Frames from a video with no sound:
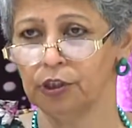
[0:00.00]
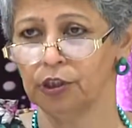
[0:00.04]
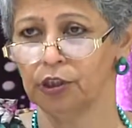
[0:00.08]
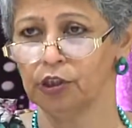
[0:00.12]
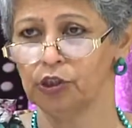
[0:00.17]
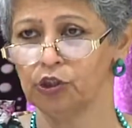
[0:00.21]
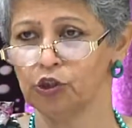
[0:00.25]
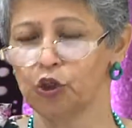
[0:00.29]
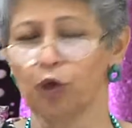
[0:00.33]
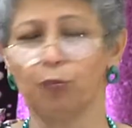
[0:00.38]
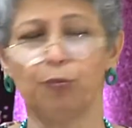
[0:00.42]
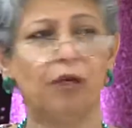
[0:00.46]

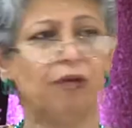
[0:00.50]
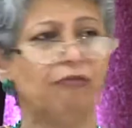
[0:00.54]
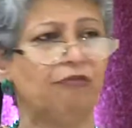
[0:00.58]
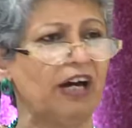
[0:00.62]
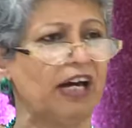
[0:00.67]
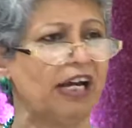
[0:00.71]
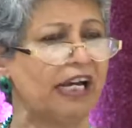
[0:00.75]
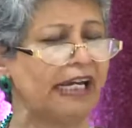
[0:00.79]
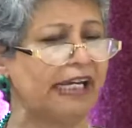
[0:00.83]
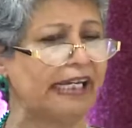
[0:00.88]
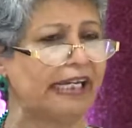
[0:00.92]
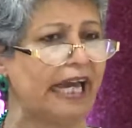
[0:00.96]
So be
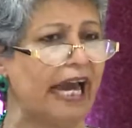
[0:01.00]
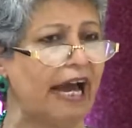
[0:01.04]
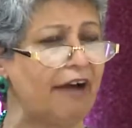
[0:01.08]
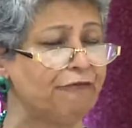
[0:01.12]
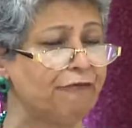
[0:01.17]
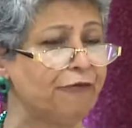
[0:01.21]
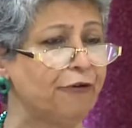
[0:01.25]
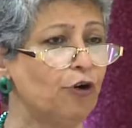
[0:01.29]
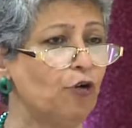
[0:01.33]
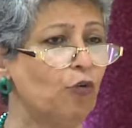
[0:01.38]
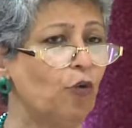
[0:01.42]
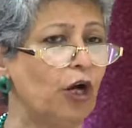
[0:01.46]
very
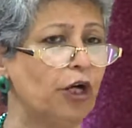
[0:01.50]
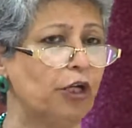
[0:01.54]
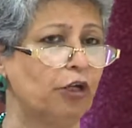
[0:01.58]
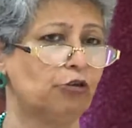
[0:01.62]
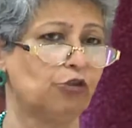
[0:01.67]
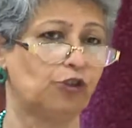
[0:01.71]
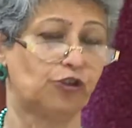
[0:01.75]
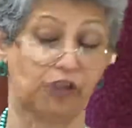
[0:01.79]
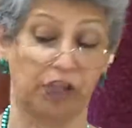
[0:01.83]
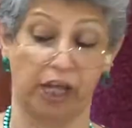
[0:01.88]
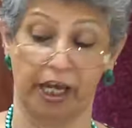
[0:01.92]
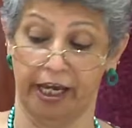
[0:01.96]
careful what you
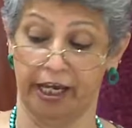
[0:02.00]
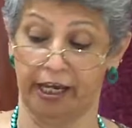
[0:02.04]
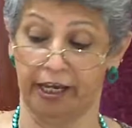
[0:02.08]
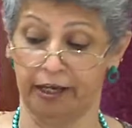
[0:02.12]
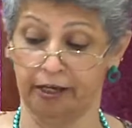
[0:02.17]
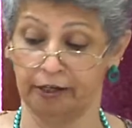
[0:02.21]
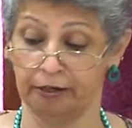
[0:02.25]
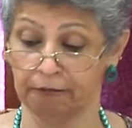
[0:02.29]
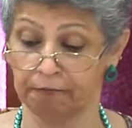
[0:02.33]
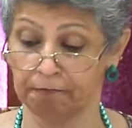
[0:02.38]
say.